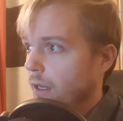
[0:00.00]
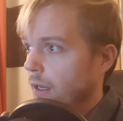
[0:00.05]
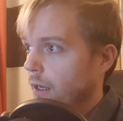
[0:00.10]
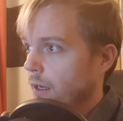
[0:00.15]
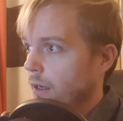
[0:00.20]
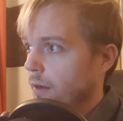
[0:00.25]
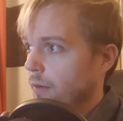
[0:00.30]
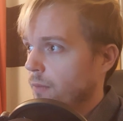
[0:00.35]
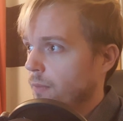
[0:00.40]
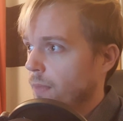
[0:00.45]

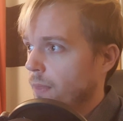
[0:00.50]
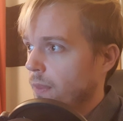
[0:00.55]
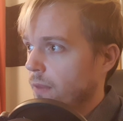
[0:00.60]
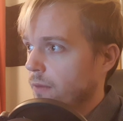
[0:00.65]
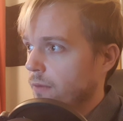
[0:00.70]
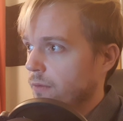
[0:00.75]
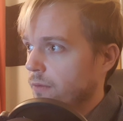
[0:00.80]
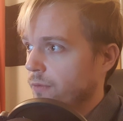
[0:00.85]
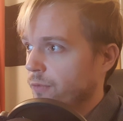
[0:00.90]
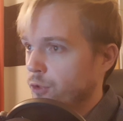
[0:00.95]

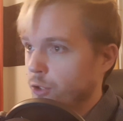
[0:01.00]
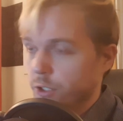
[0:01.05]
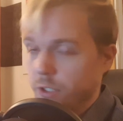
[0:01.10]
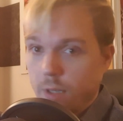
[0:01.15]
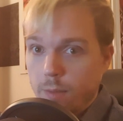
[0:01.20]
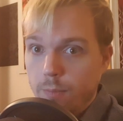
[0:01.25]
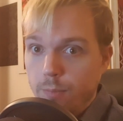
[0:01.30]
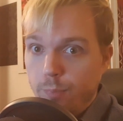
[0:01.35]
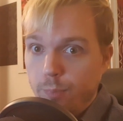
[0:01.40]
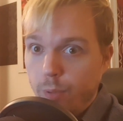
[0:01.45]
For just
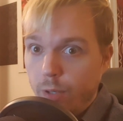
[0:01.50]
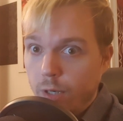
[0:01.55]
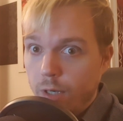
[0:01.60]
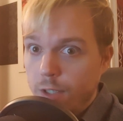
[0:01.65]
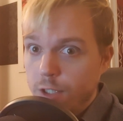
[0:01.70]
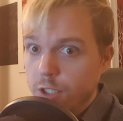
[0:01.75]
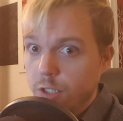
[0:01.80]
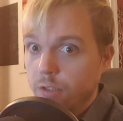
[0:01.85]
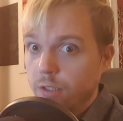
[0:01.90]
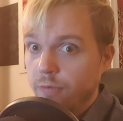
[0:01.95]
a
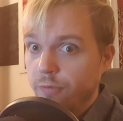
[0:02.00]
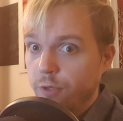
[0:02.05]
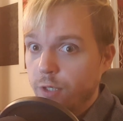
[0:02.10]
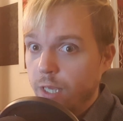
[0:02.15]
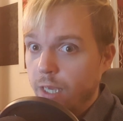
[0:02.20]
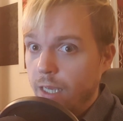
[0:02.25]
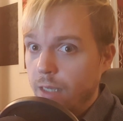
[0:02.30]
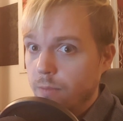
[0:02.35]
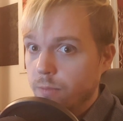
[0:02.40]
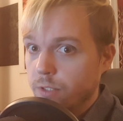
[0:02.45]
bunch of different
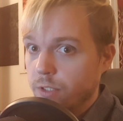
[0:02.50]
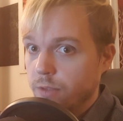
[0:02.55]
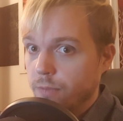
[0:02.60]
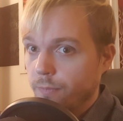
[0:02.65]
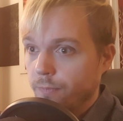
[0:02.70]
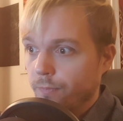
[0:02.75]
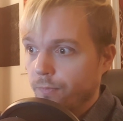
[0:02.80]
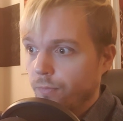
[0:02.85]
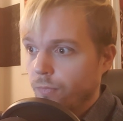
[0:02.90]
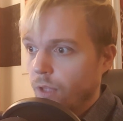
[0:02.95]
games.
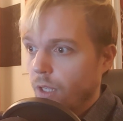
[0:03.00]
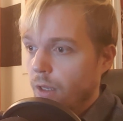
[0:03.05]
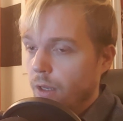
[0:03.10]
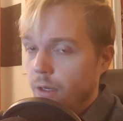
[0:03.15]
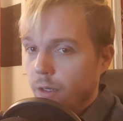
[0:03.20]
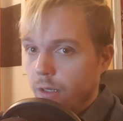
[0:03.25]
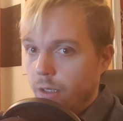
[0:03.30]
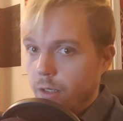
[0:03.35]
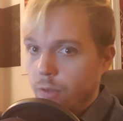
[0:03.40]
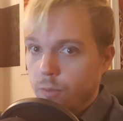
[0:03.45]

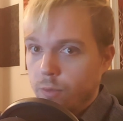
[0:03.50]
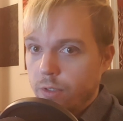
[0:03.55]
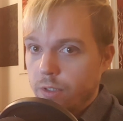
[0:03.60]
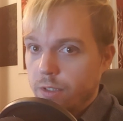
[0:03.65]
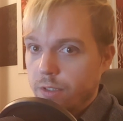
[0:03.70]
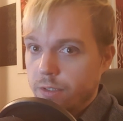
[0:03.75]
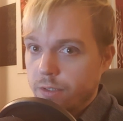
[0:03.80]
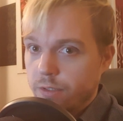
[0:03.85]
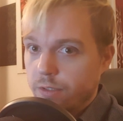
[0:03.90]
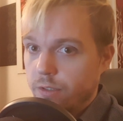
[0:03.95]
It
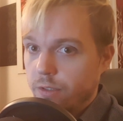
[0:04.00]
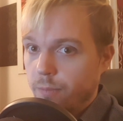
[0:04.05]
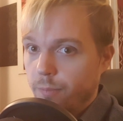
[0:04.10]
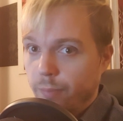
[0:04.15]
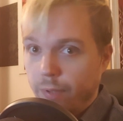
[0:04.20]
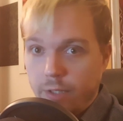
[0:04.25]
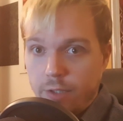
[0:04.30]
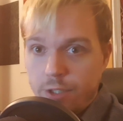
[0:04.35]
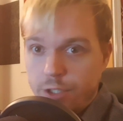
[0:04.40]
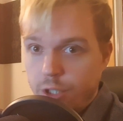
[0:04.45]
was
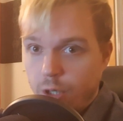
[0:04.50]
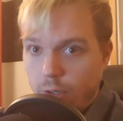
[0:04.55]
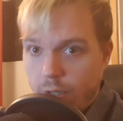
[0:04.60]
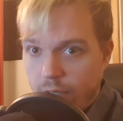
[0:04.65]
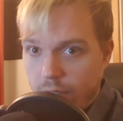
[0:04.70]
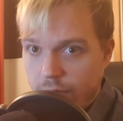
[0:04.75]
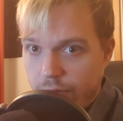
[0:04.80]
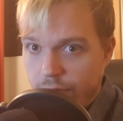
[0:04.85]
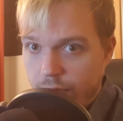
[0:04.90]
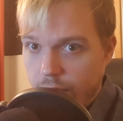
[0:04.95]
BioShock
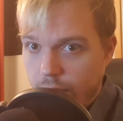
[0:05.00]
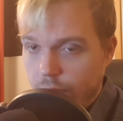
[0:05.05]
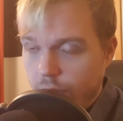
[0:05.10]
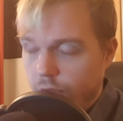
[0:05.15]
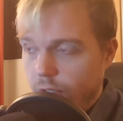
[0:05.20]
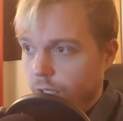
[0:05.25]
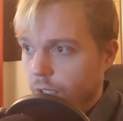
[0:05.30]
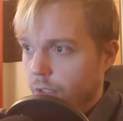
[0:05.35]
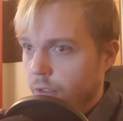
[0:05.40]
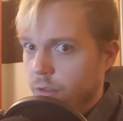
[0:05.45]

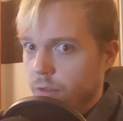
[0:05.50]
Infinite,